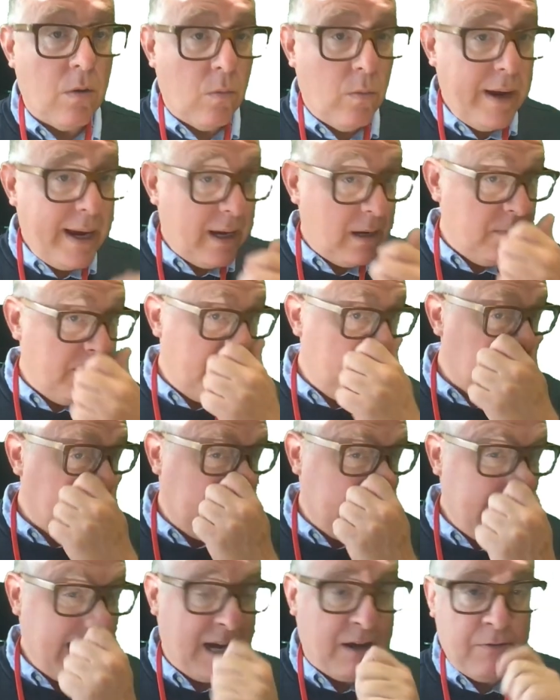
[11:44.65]
we're going to be
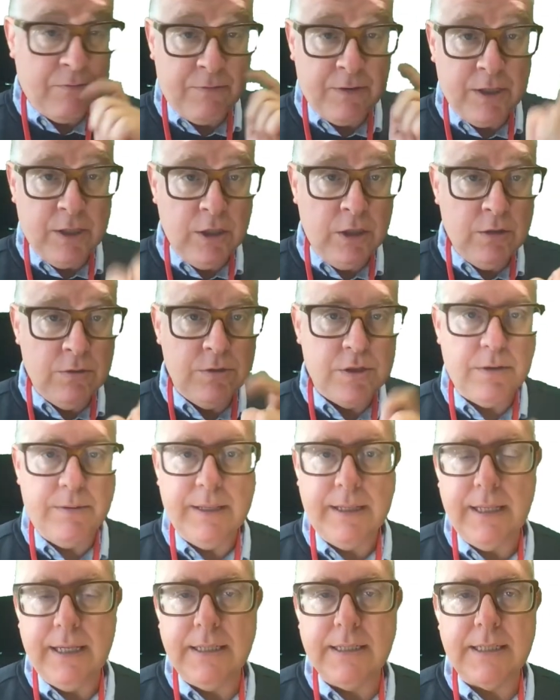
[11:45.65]
looking out for you
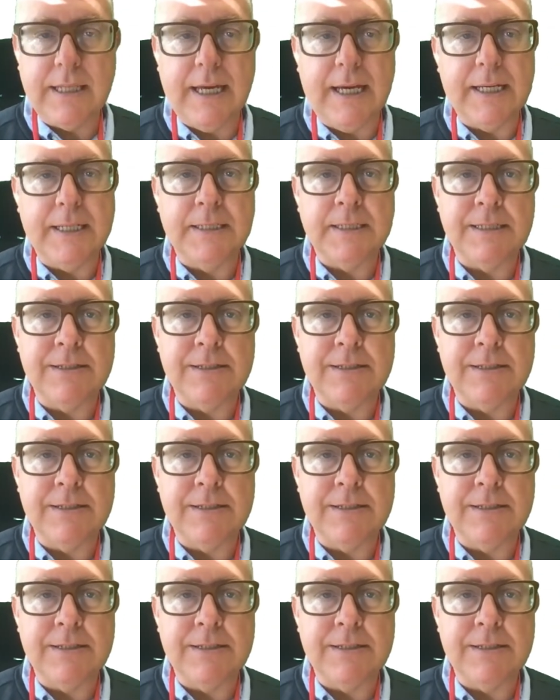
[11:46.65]
doing these things,